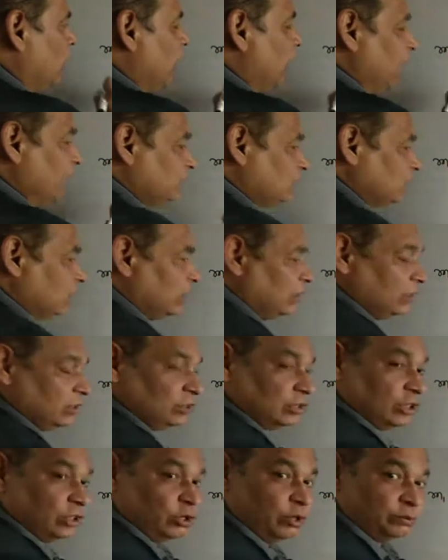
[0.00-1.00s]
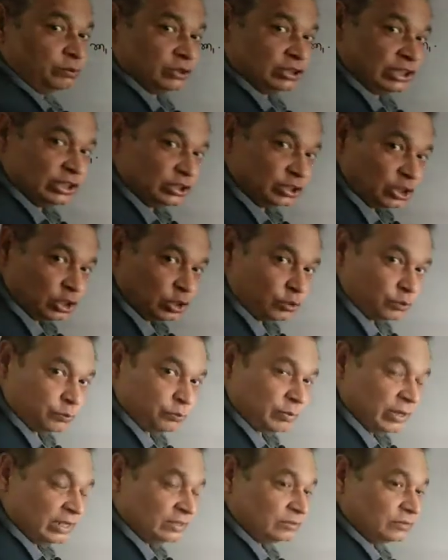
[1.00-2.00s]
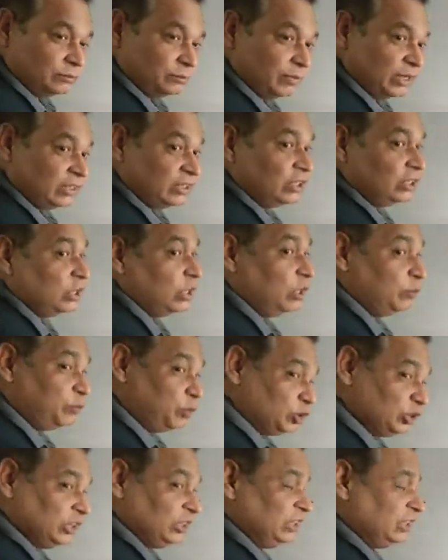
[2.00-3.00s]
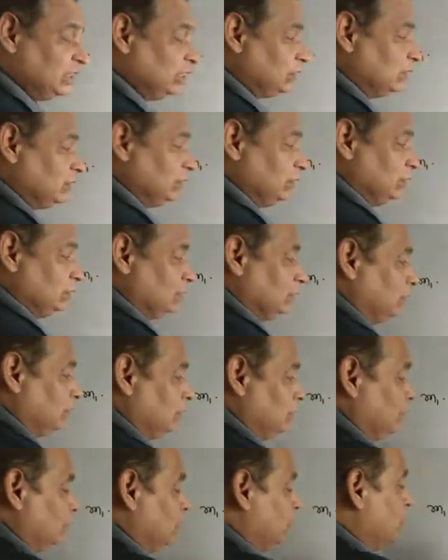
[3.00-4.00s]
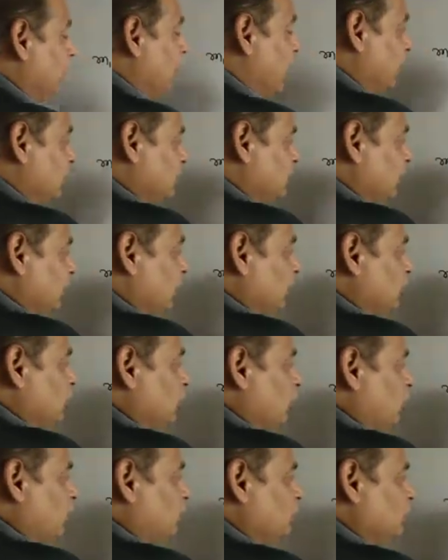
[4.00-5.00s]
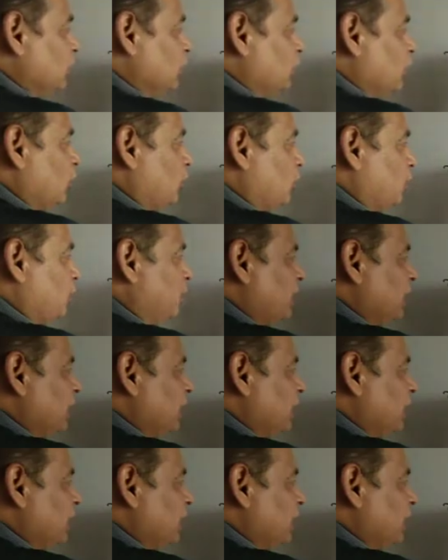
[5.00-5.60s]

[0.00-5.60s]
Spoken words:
acceleration of center of mass, but in opposite direction. Acceleration of center of